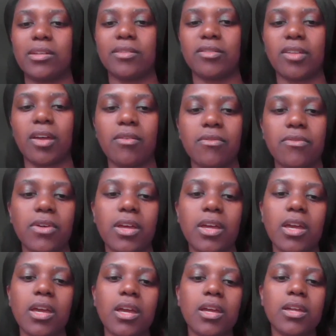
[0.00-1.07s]
itself.
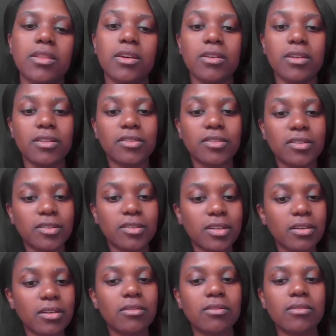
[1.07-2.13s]
It's
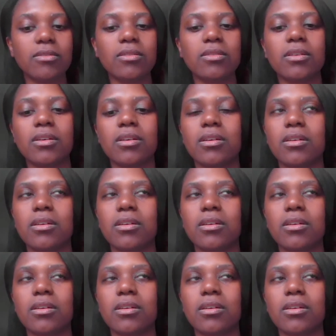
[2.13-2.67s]
still